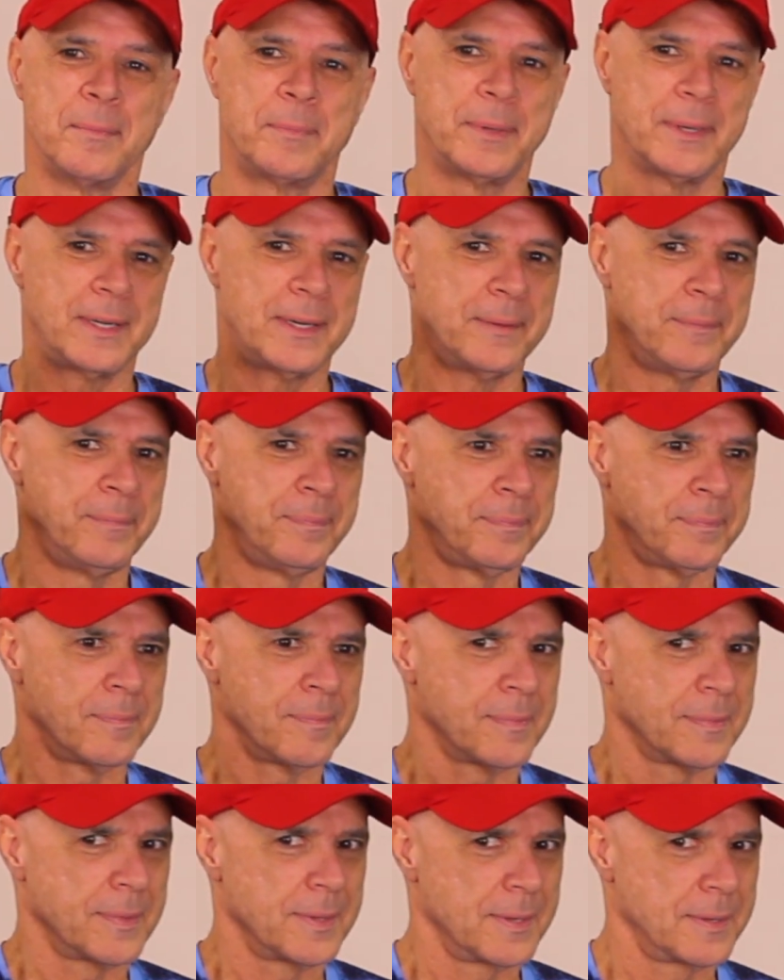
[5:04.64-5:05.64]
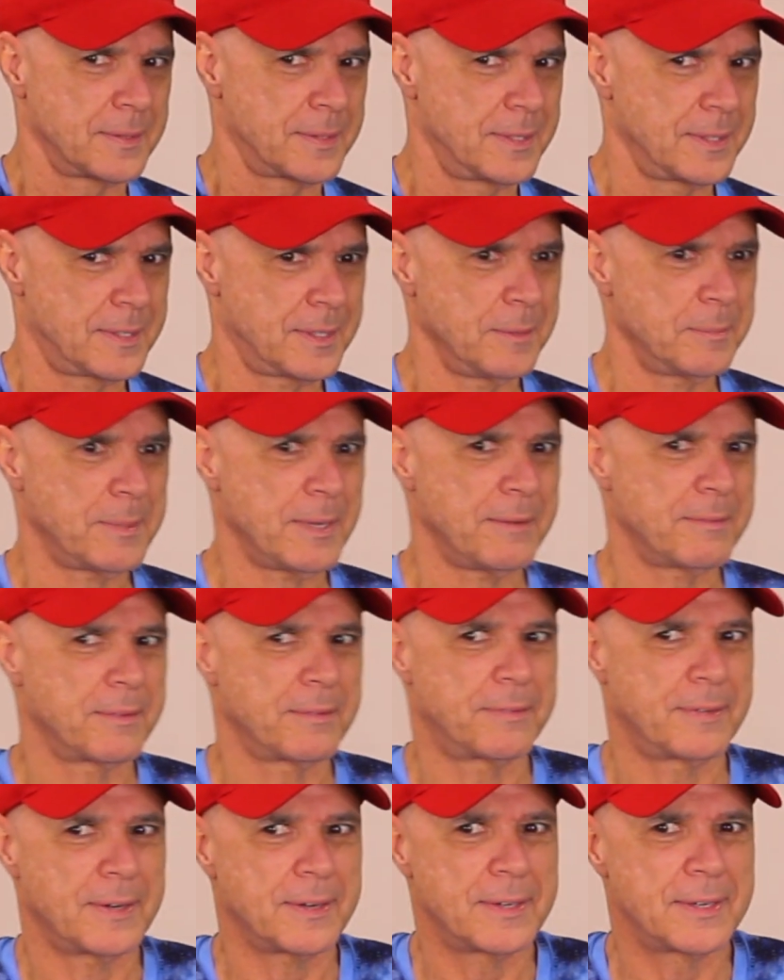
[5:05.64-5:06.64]
but she seems to have a
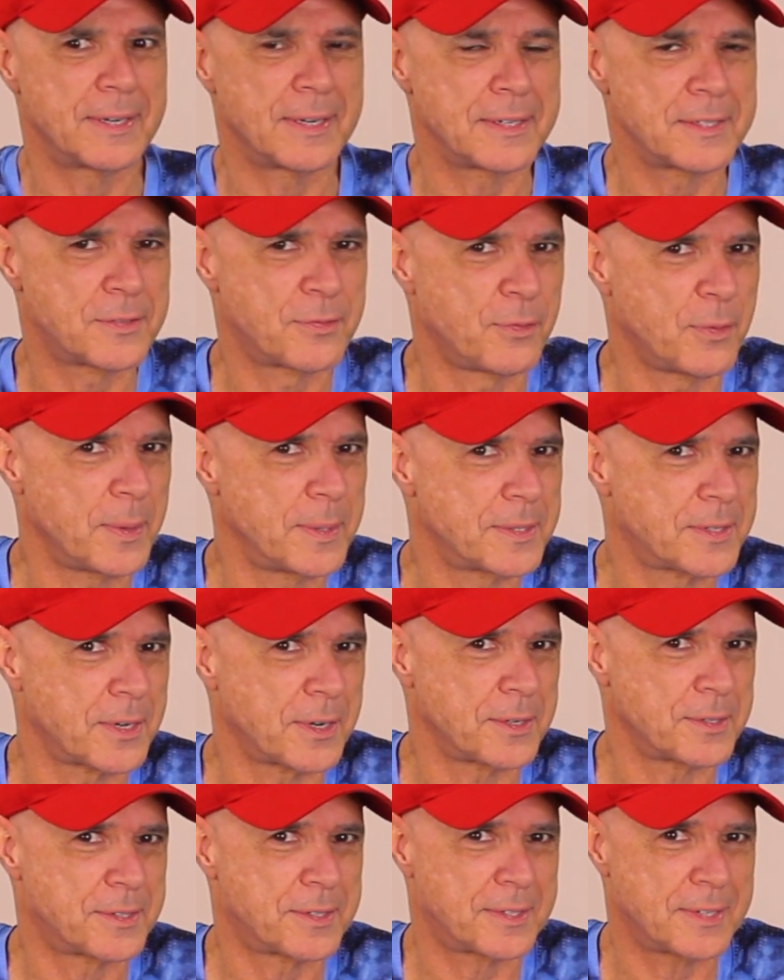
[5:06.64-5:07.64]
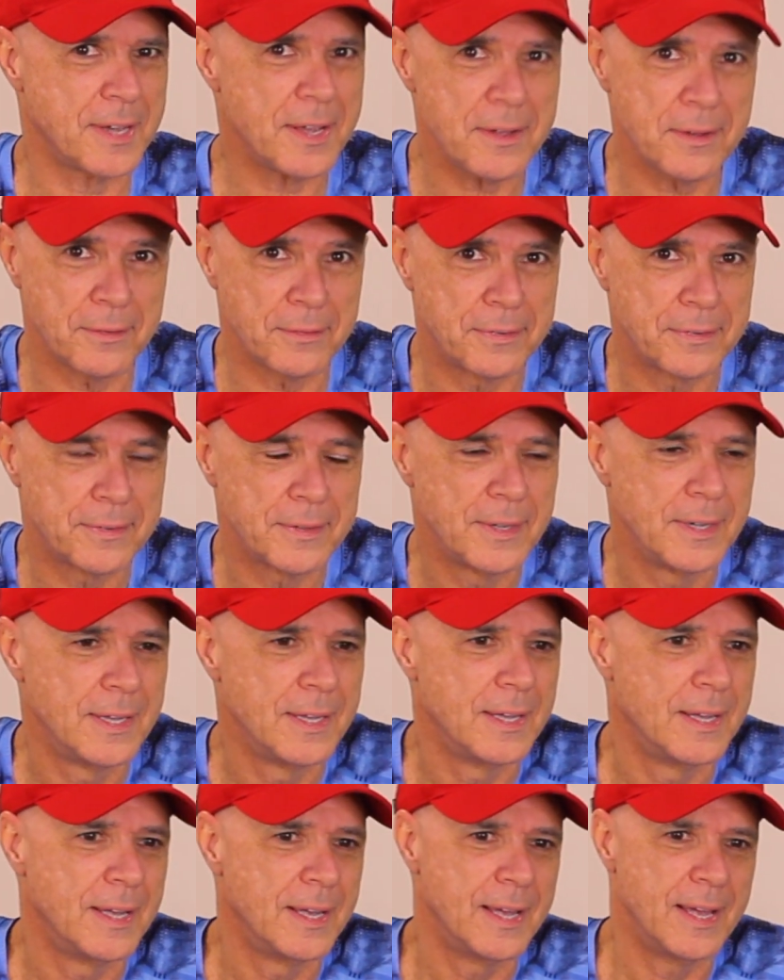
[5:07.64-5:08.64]
very nice voice herself.
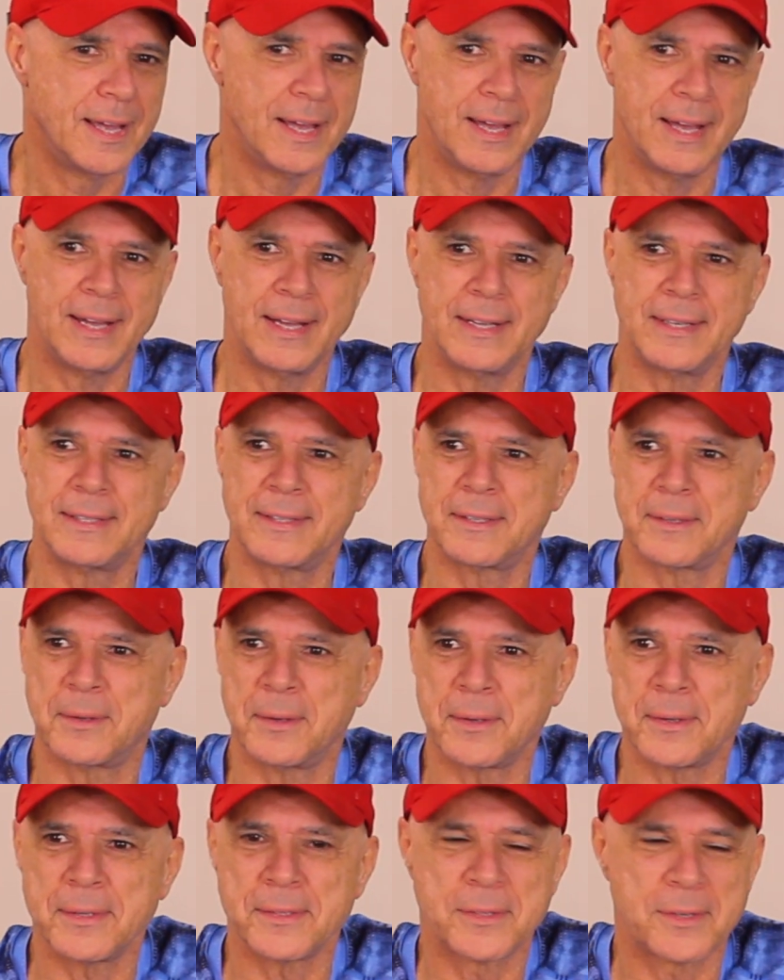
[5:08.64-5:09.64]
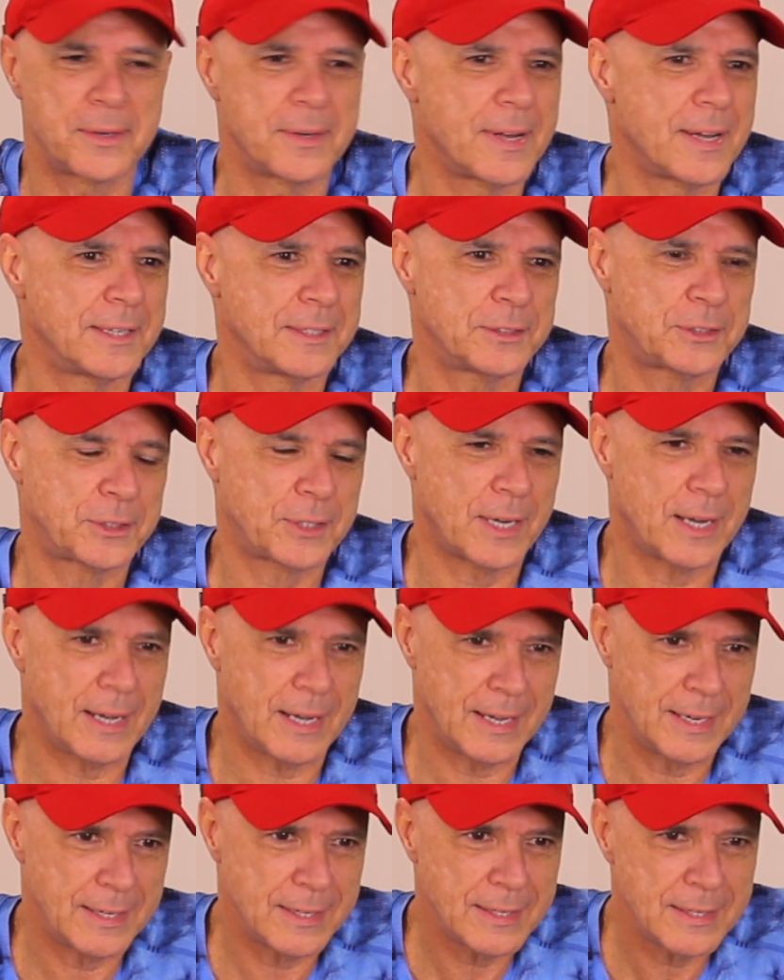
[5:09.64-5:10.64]
And the girls are not
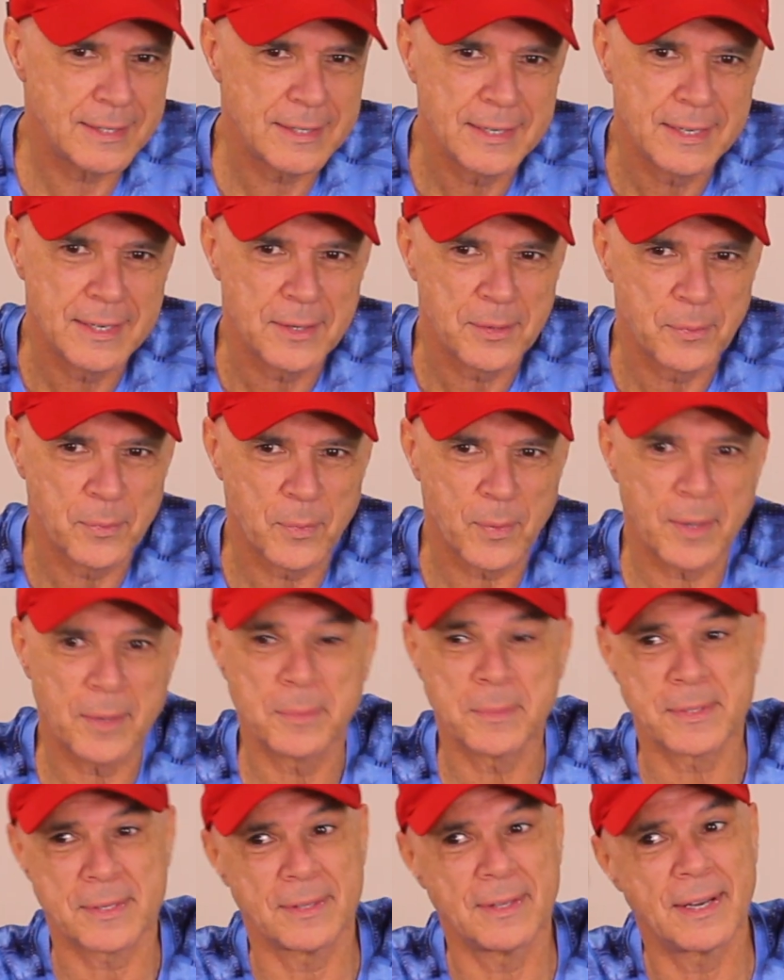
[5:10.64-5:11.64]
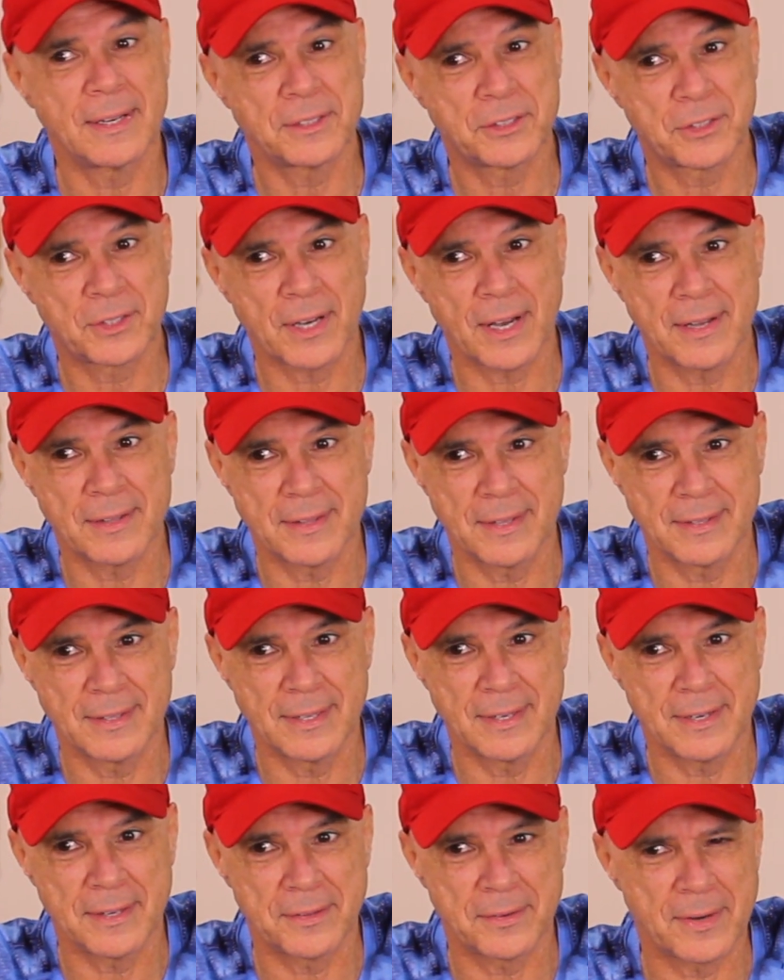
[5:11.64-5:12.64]
shy. One was less shy than
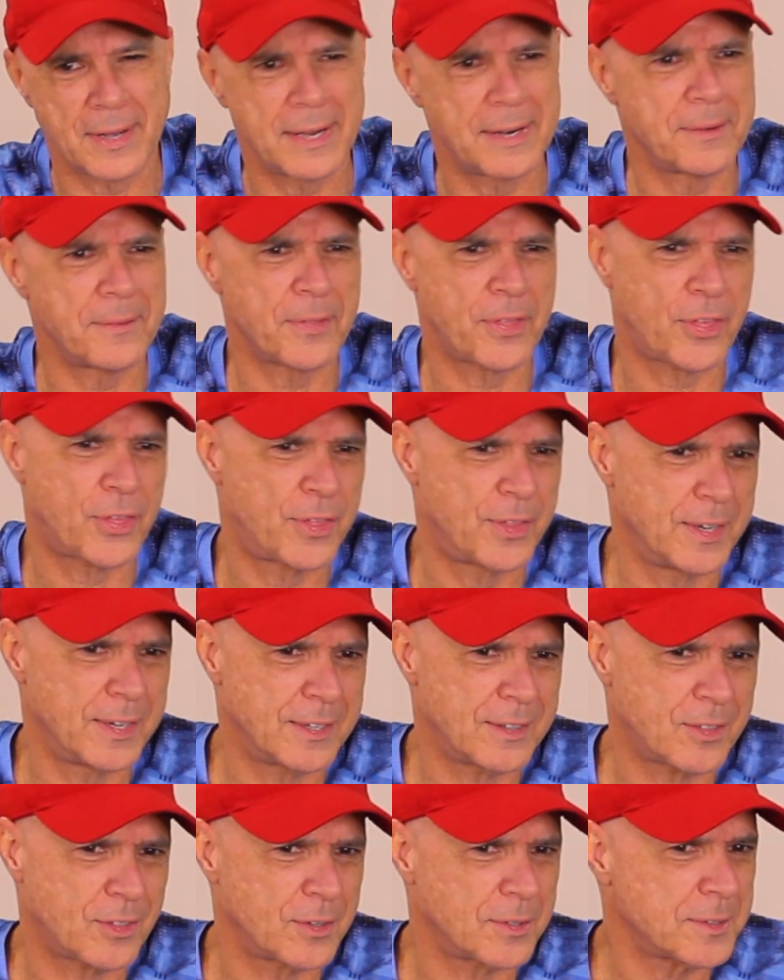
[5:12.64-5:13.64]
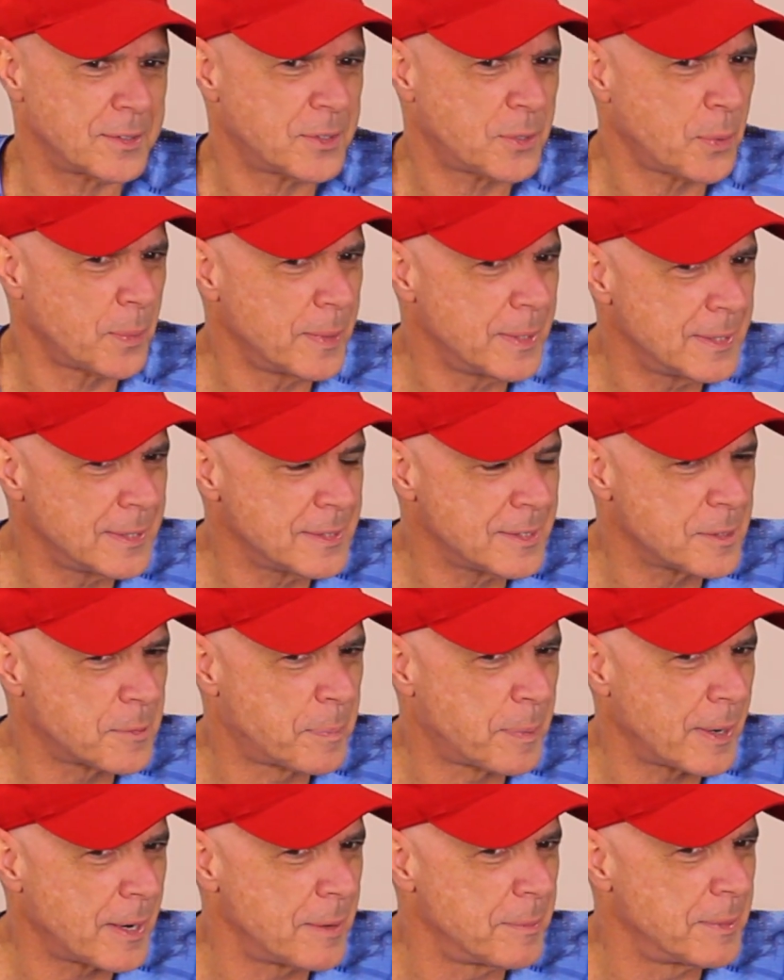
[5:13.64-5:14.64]
the other. I don't think they're twins,
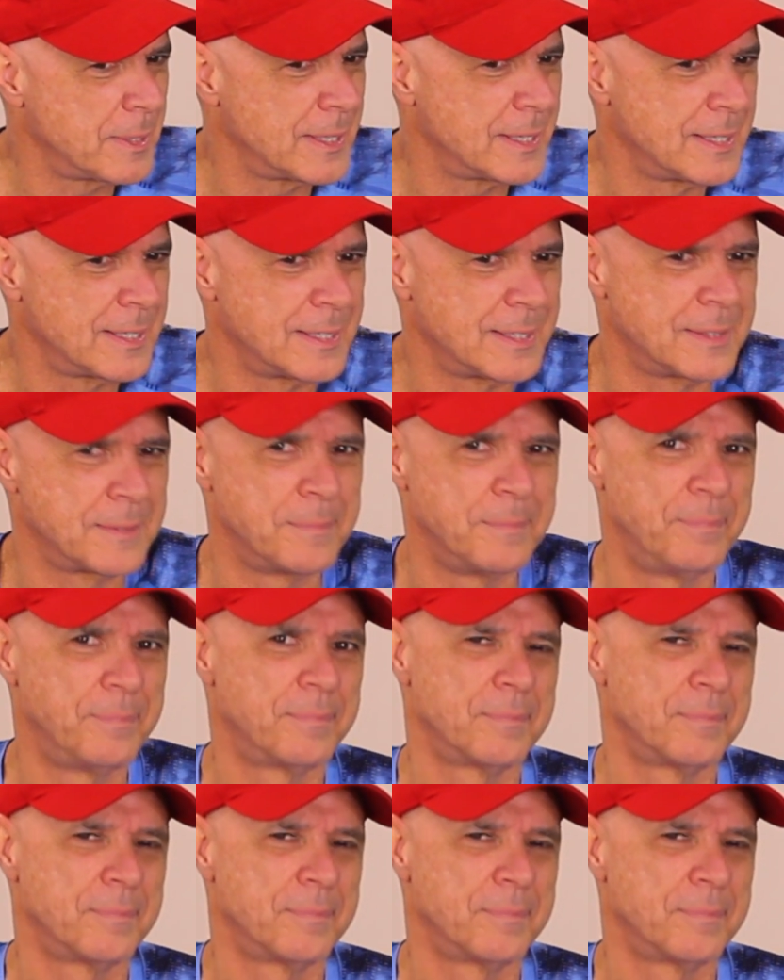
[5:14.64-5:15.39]
but I mean,